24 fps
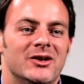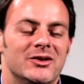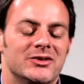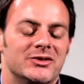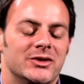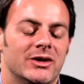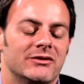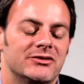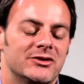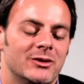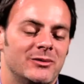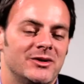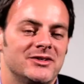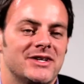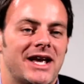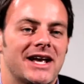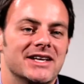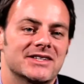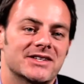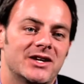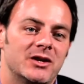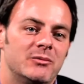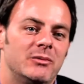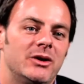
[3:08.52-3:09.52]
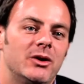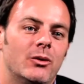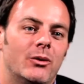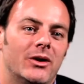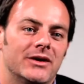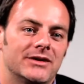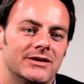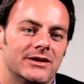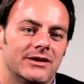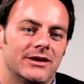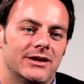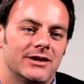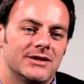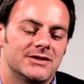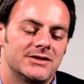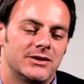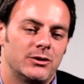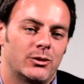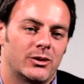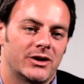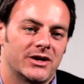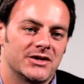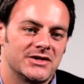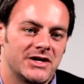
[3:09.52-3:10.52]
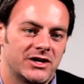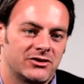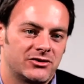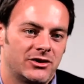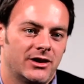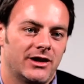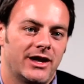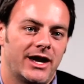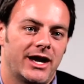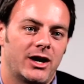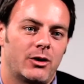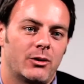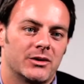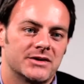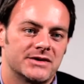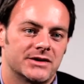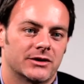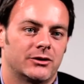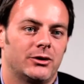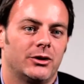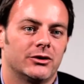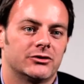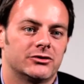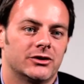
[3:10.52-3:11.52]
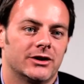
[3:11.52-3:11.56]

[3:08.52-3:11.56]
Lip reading: So if somebody's asking me what is the organization like, what's the culture